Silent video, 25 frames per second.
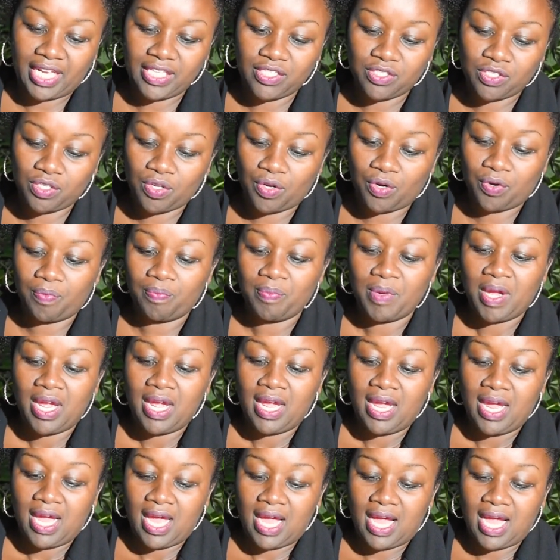And so
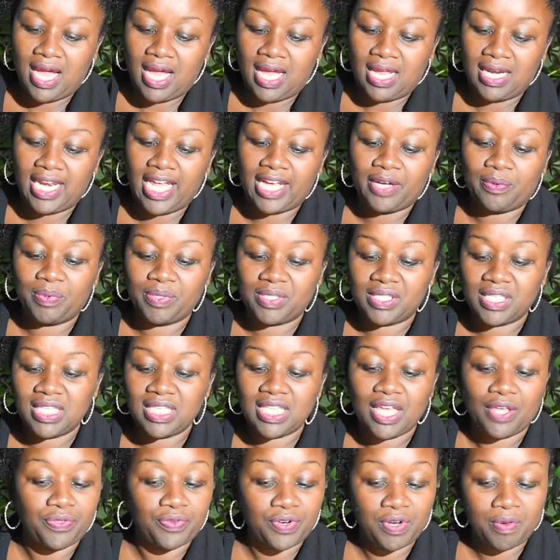like we say,
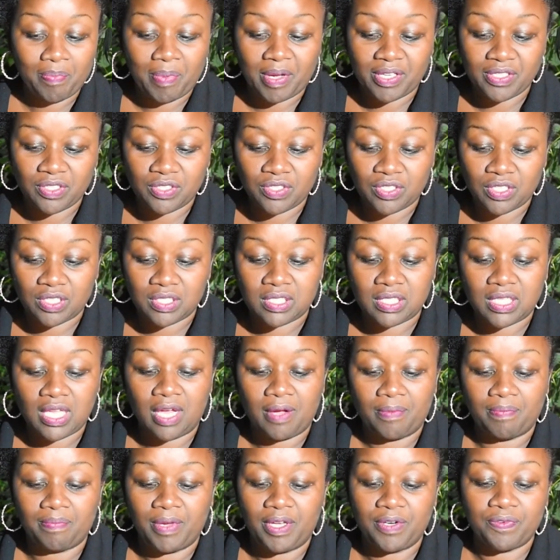there are 3 passages
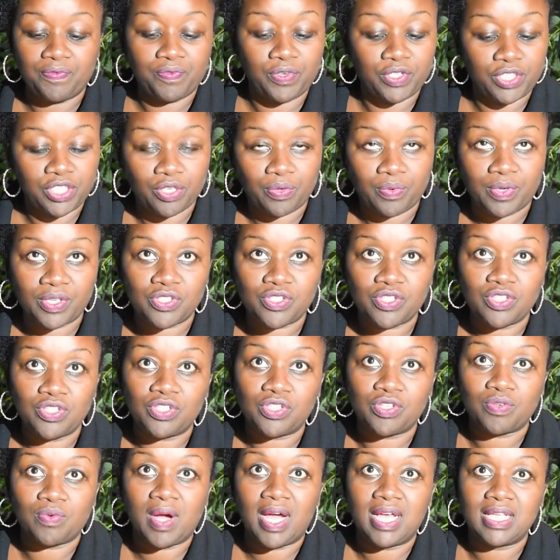and 40
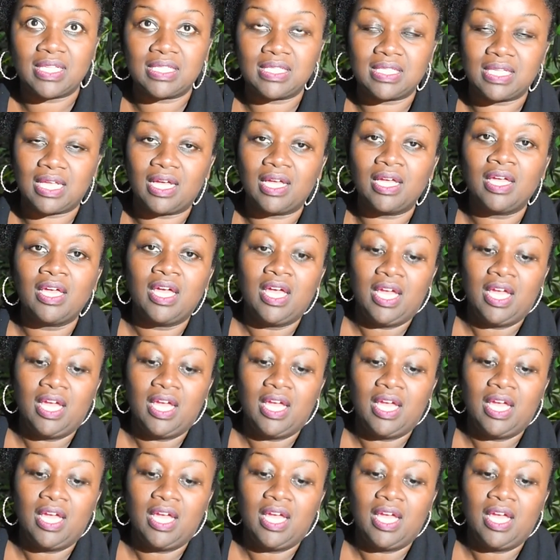questions to answer.